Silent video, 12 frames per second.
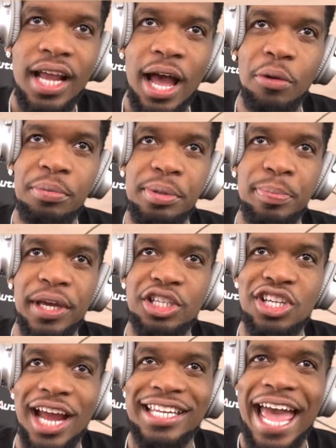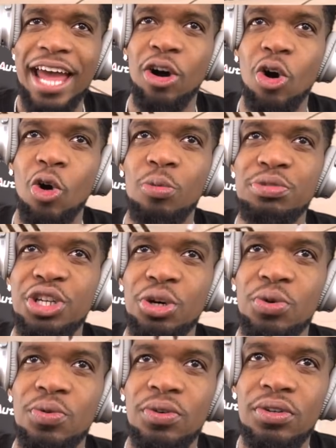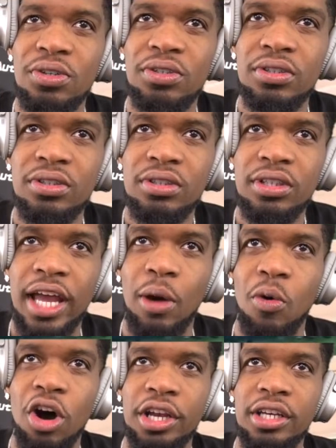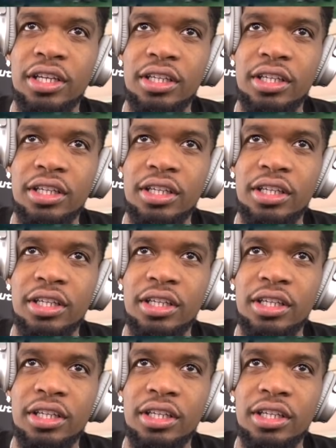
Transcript: I would be big shocked. At home too, and one.